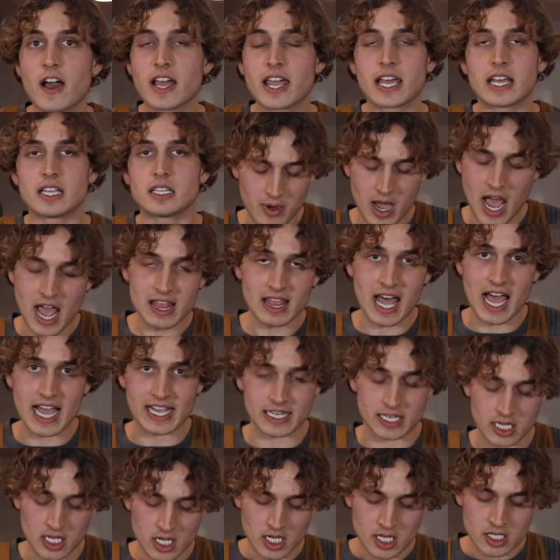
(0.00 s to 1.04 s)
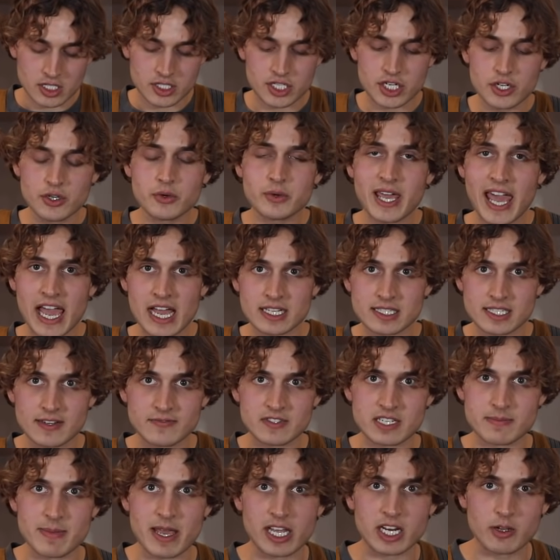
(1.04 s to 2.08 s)
I lied. 2 cans of
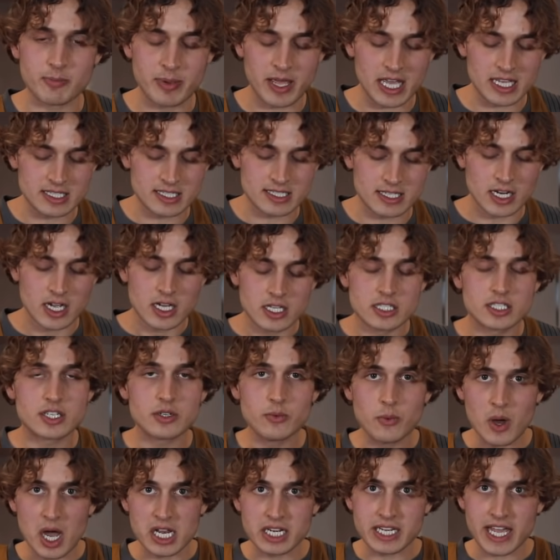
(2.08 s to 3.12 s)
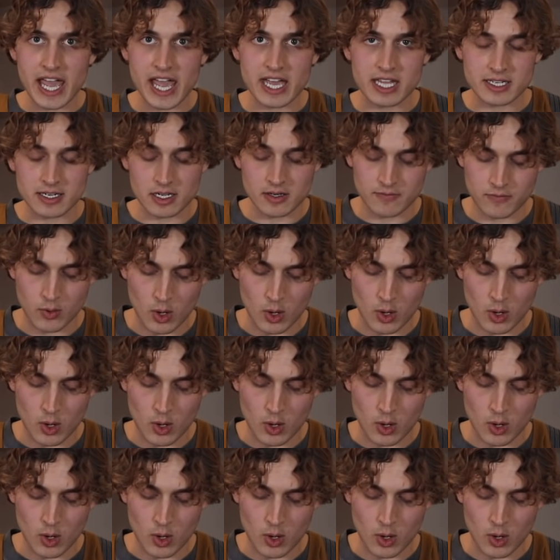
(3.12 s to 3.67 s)
tomato paste to 1 can of